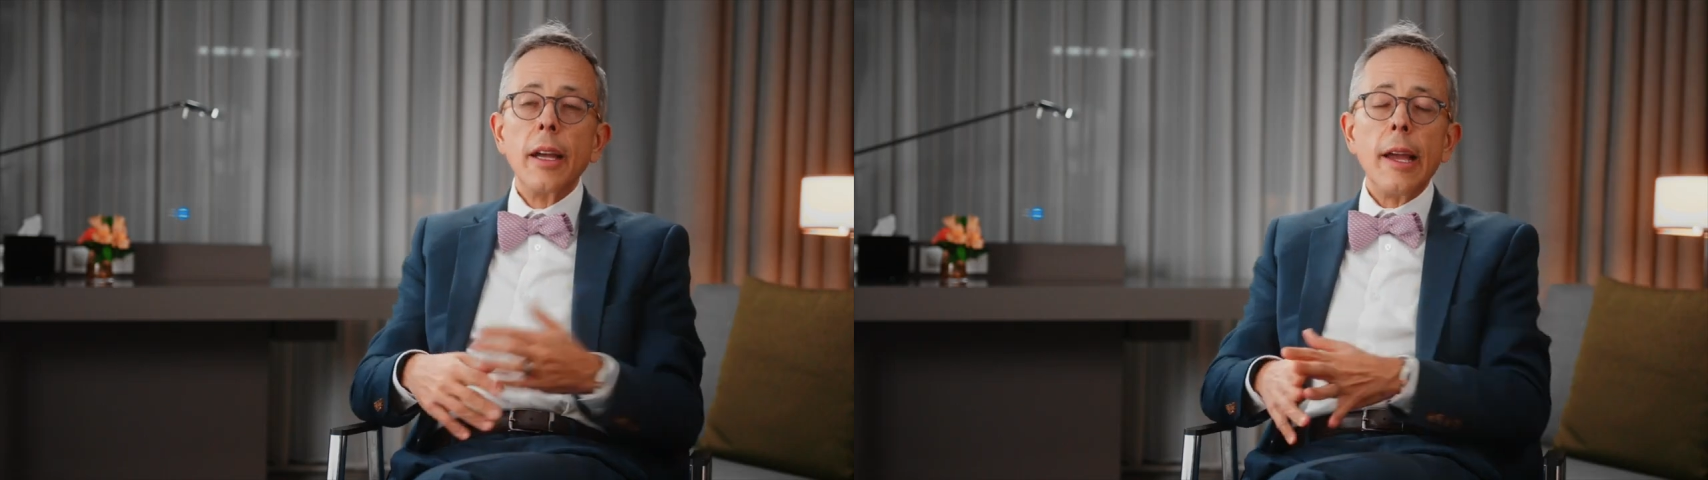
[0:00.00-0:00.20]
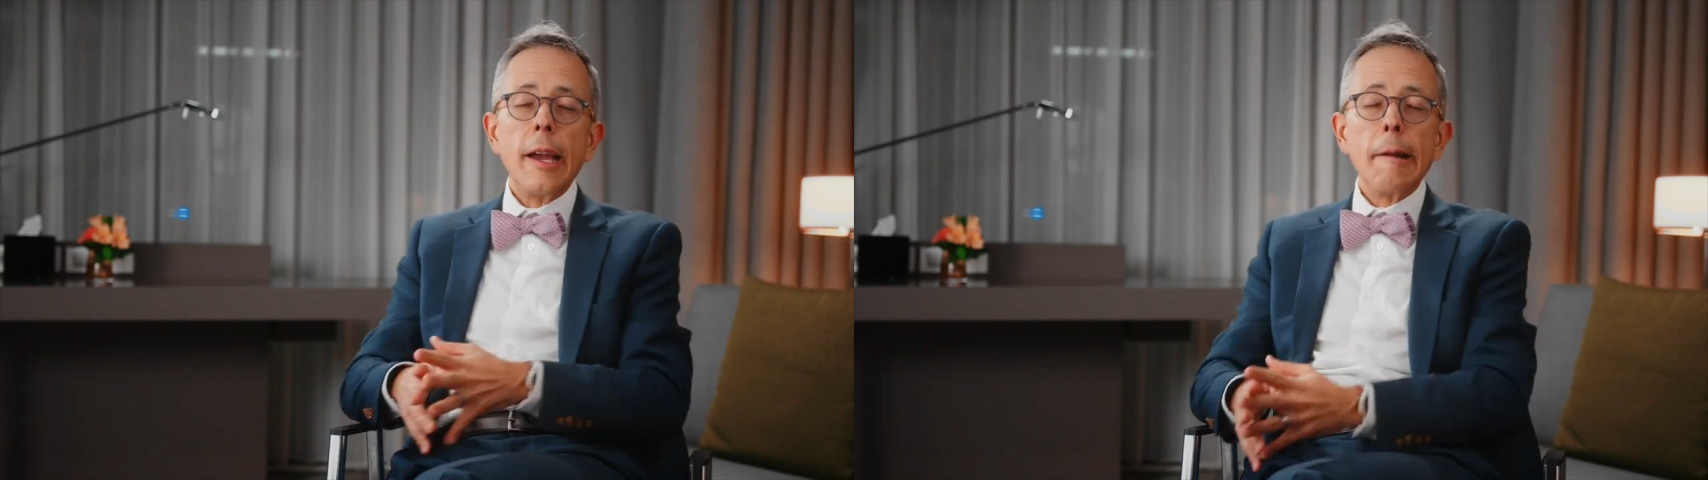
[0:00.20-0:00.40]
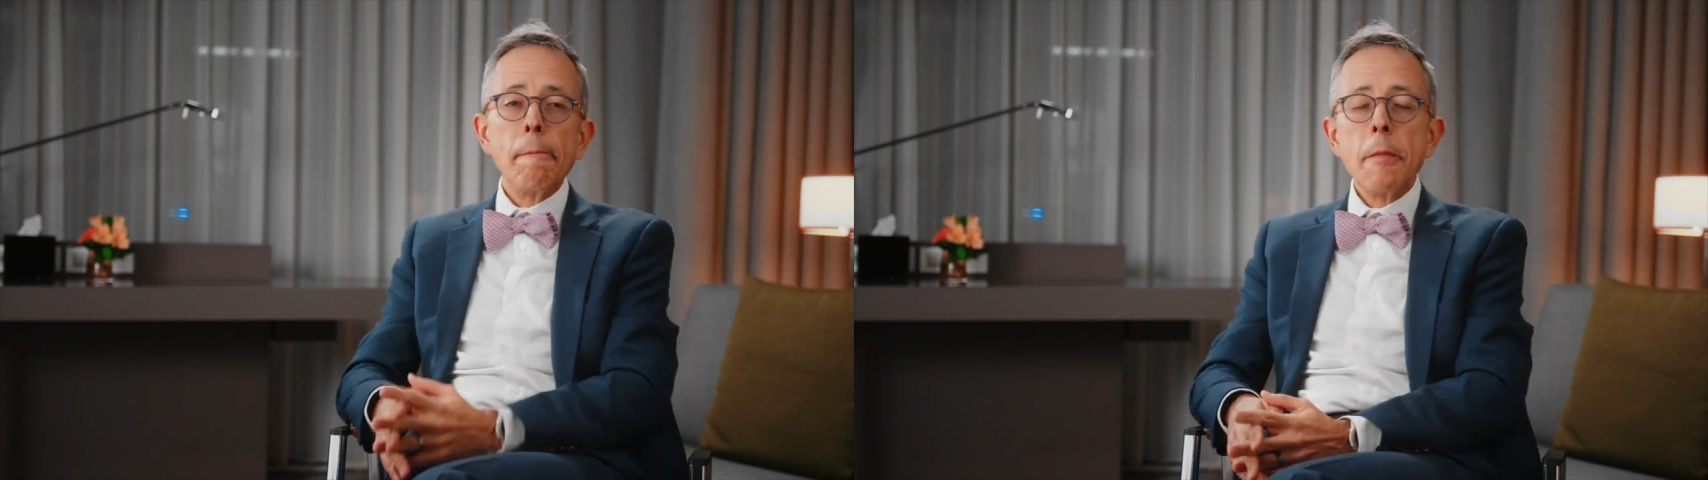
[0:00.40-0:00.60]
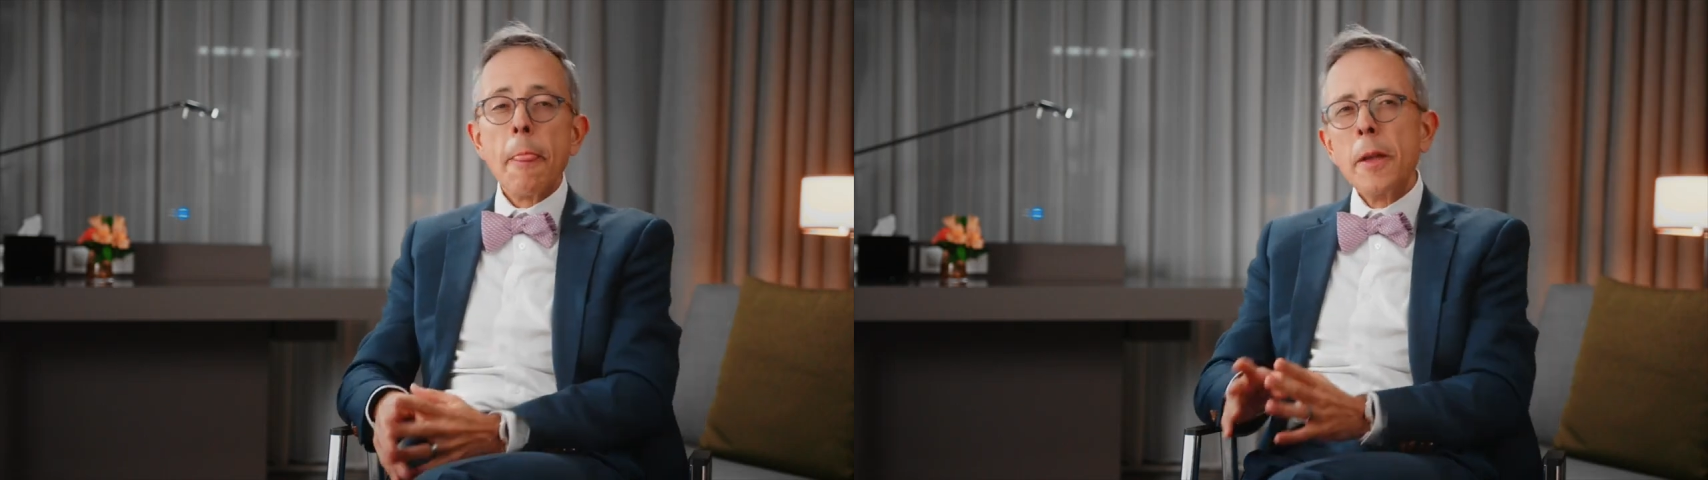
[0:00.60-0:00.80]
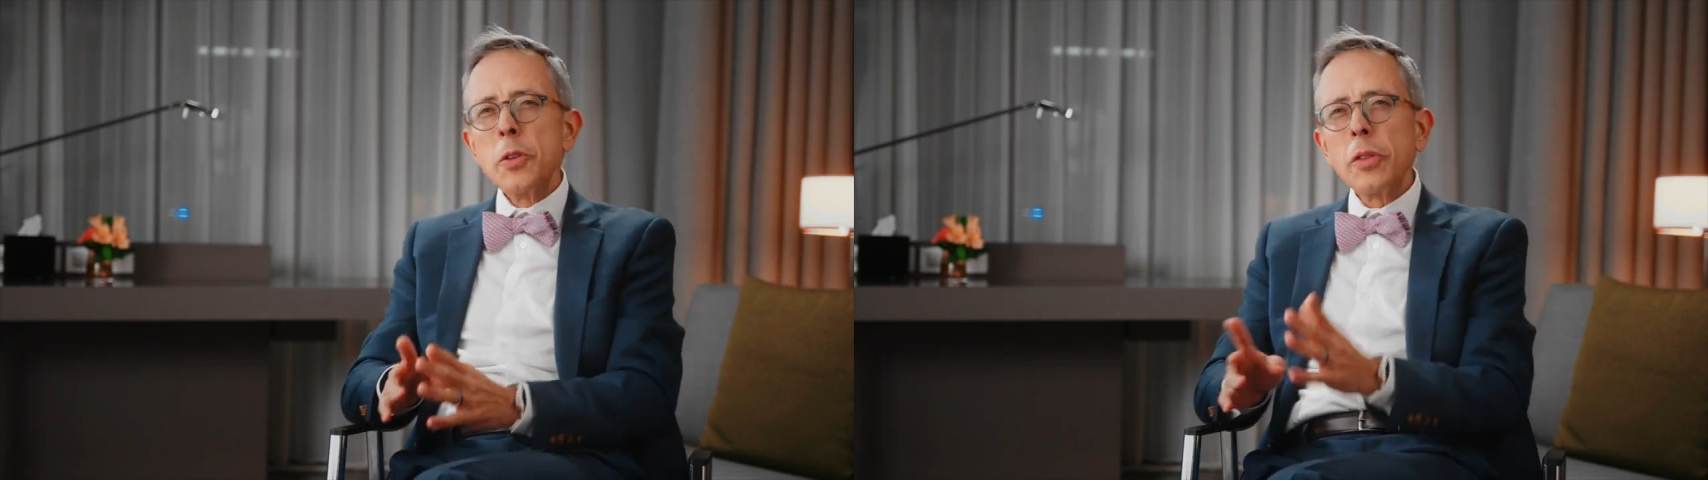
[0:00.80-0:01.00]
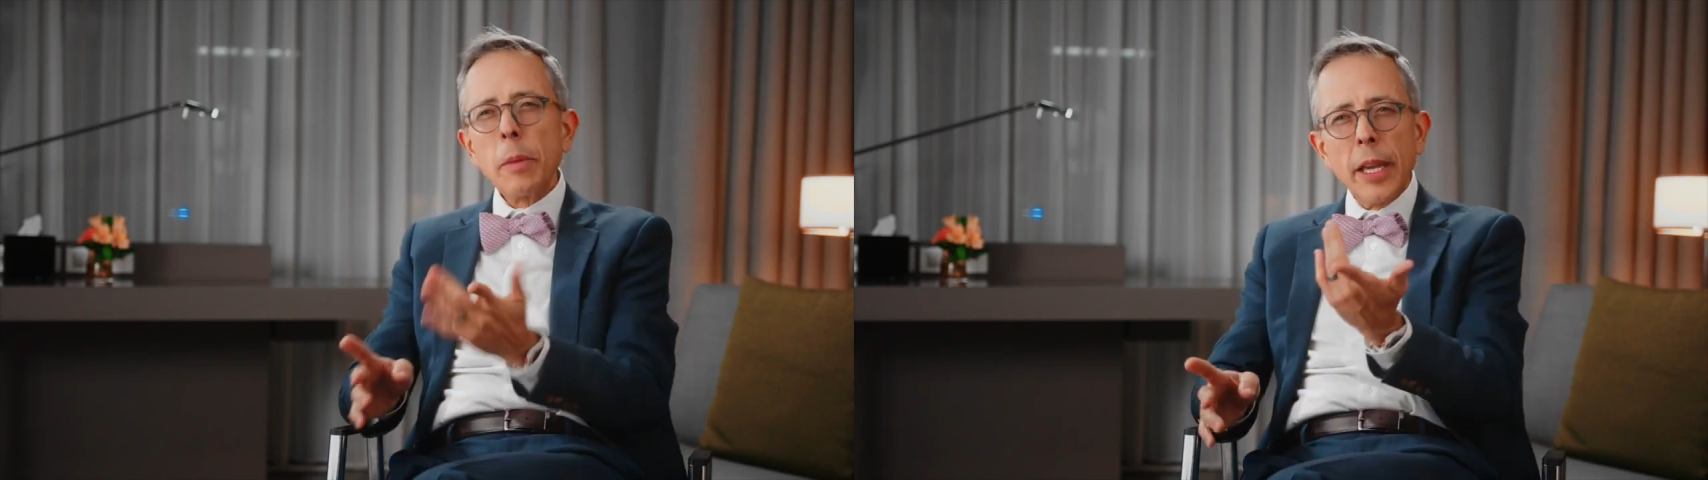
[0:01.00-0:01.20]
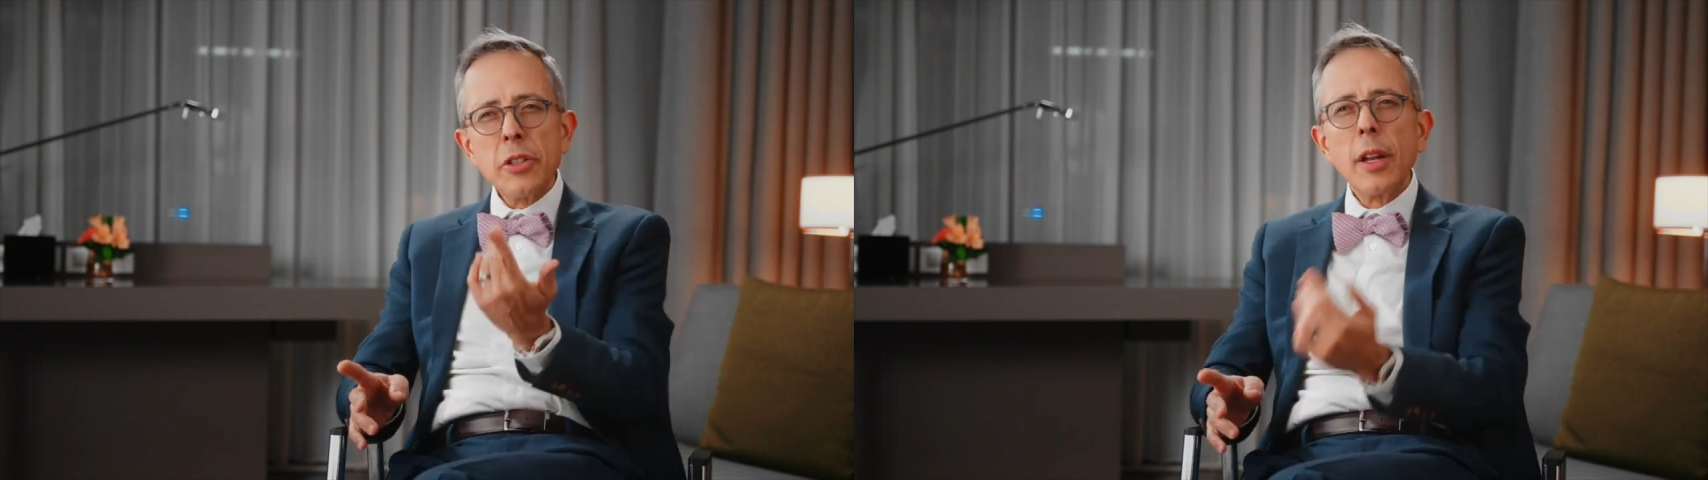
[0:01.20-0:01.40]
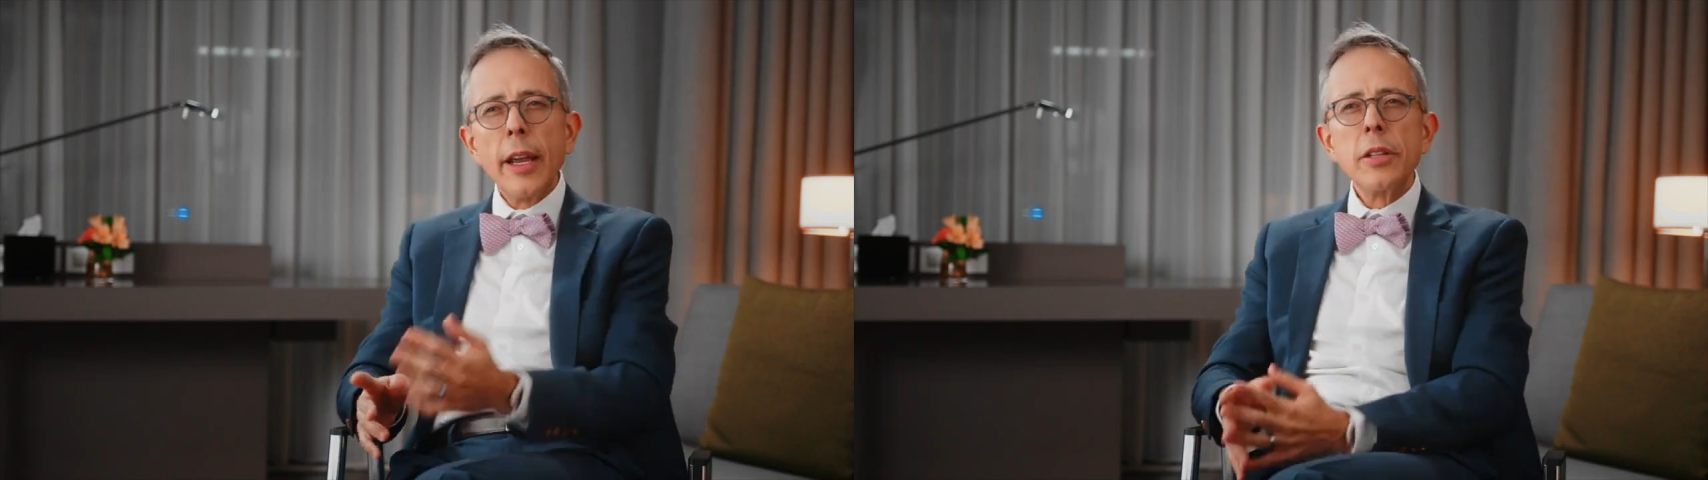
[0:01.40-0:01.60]
And so the
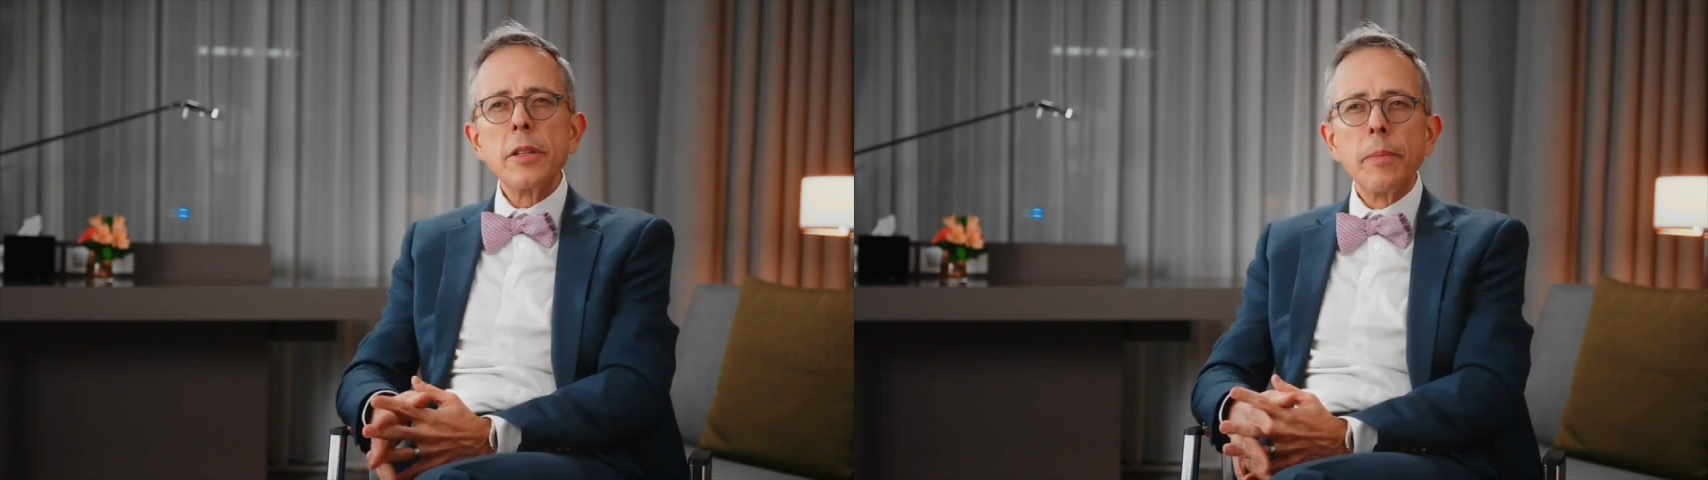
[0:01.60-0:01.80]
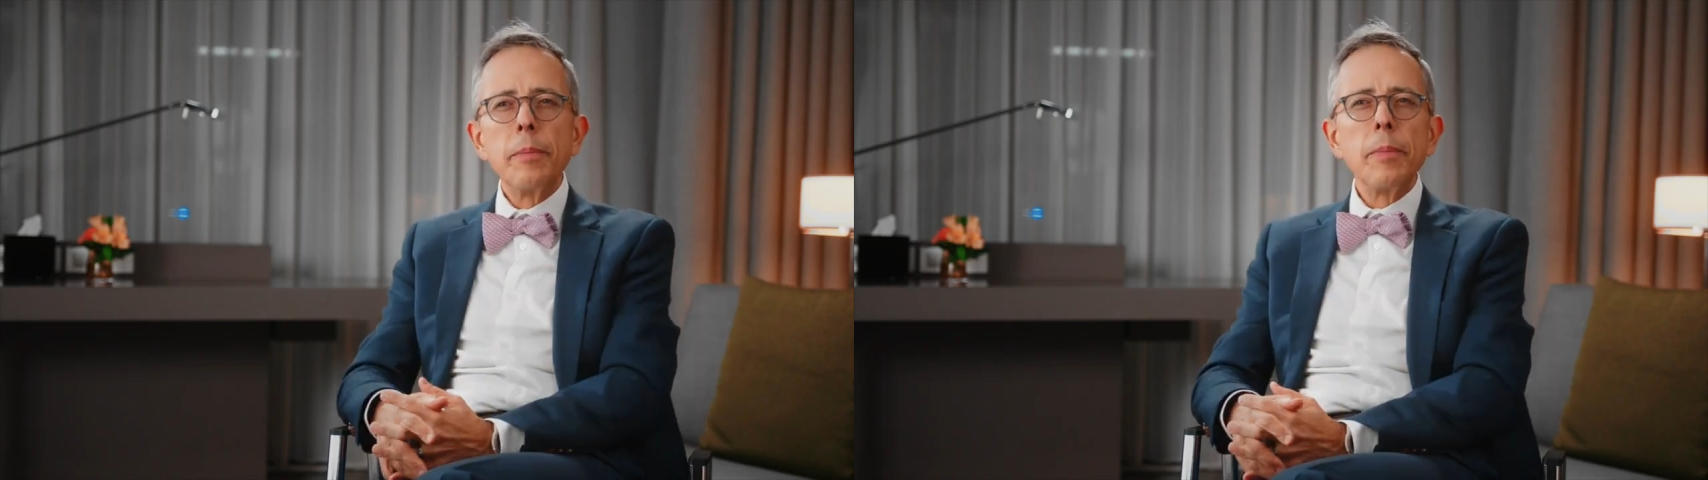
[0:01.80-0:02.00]
patient age